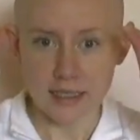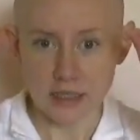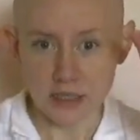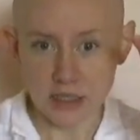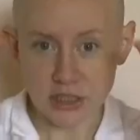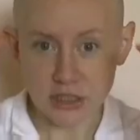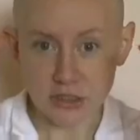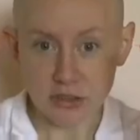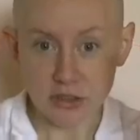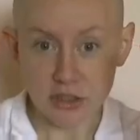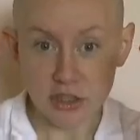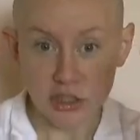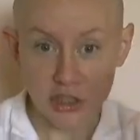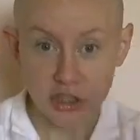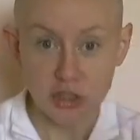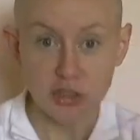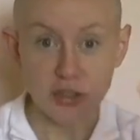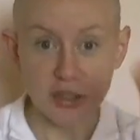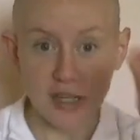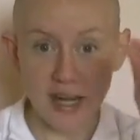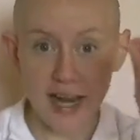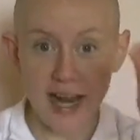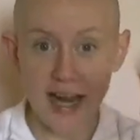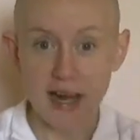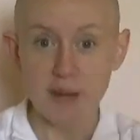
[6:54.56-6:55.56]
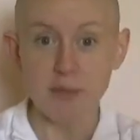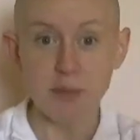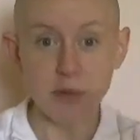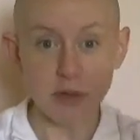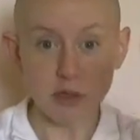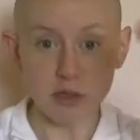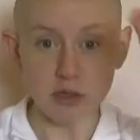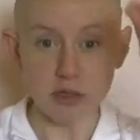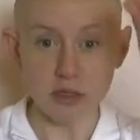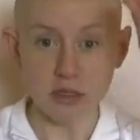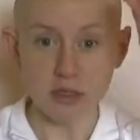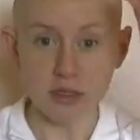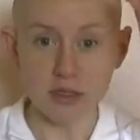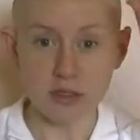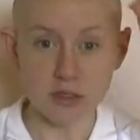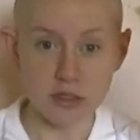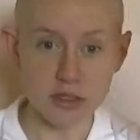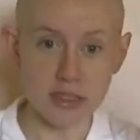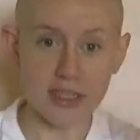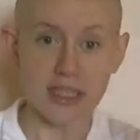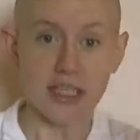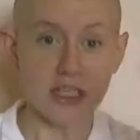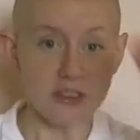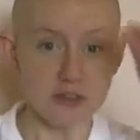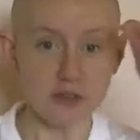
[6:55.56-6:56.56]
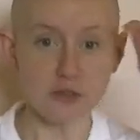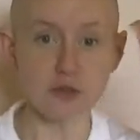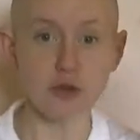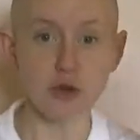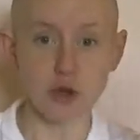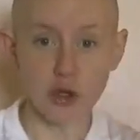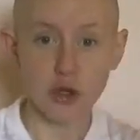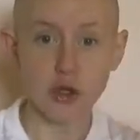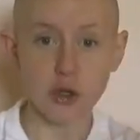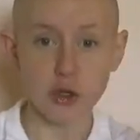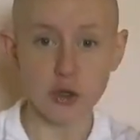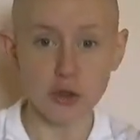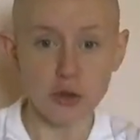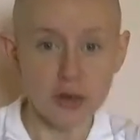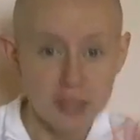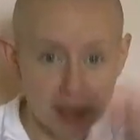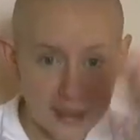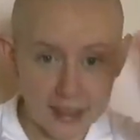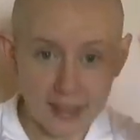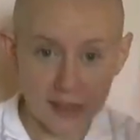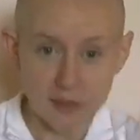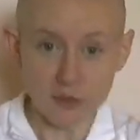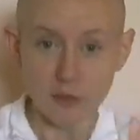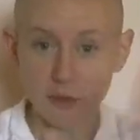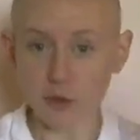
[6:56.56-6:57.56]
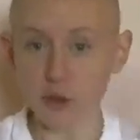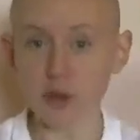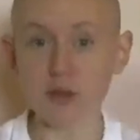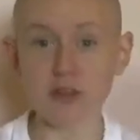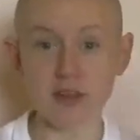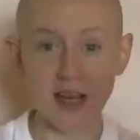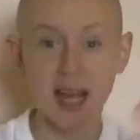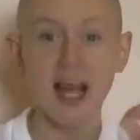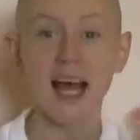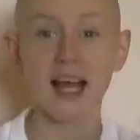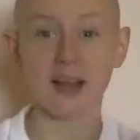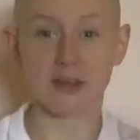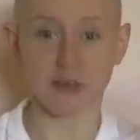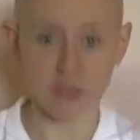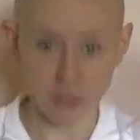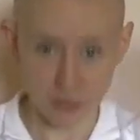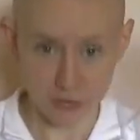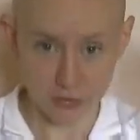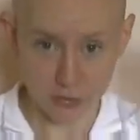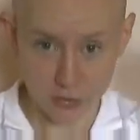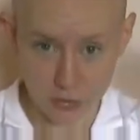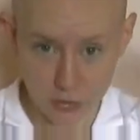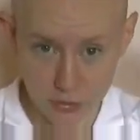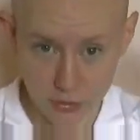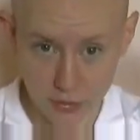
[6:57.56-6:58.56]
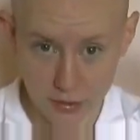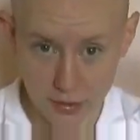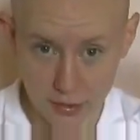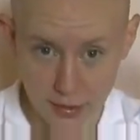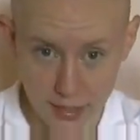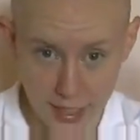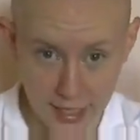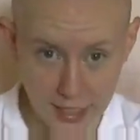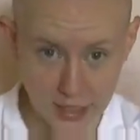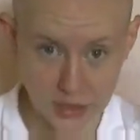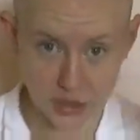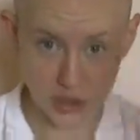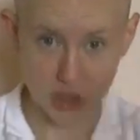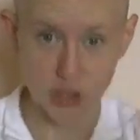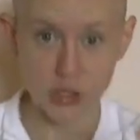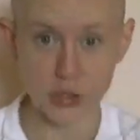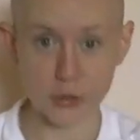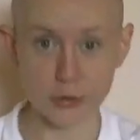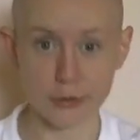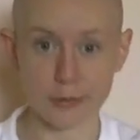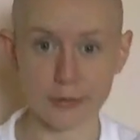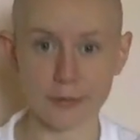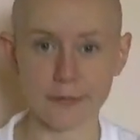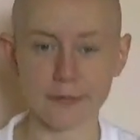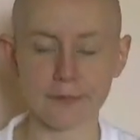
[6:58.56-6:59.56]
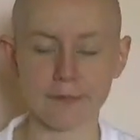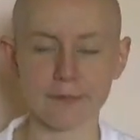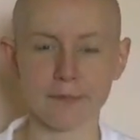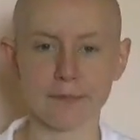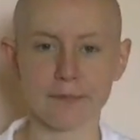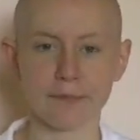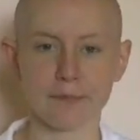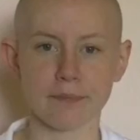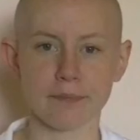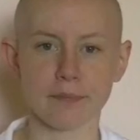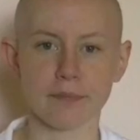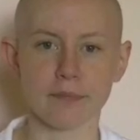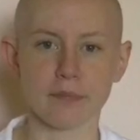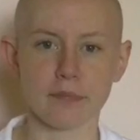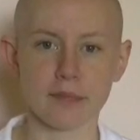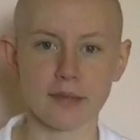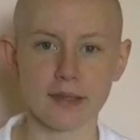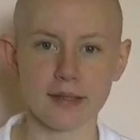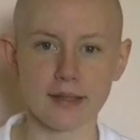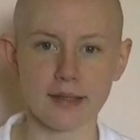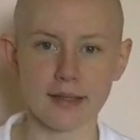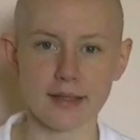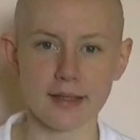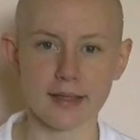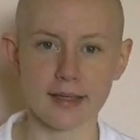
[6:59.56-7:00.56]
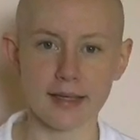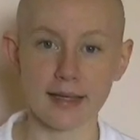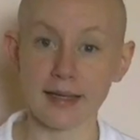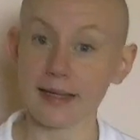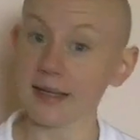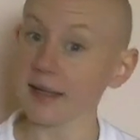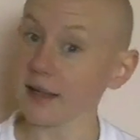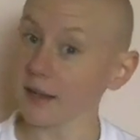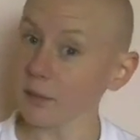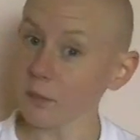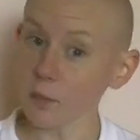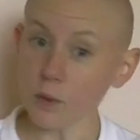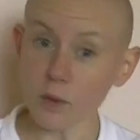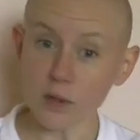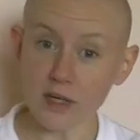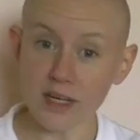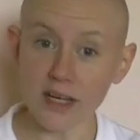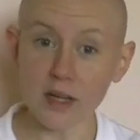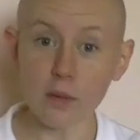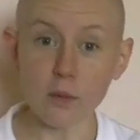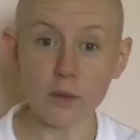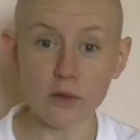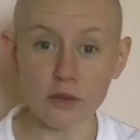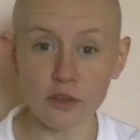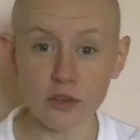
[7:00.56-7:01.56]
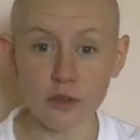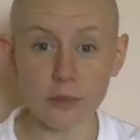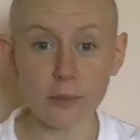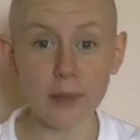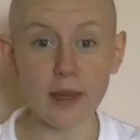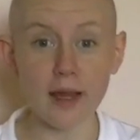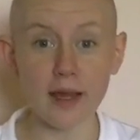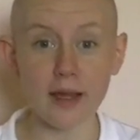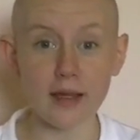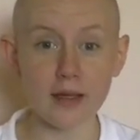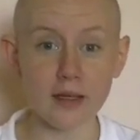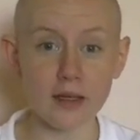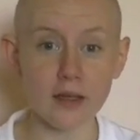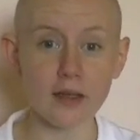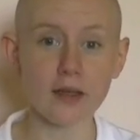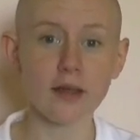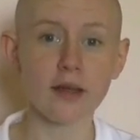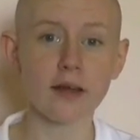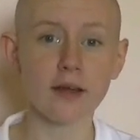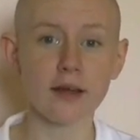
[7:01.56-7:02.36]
So that you're able to give to you the gift of life as you. And I'm walking with you, man.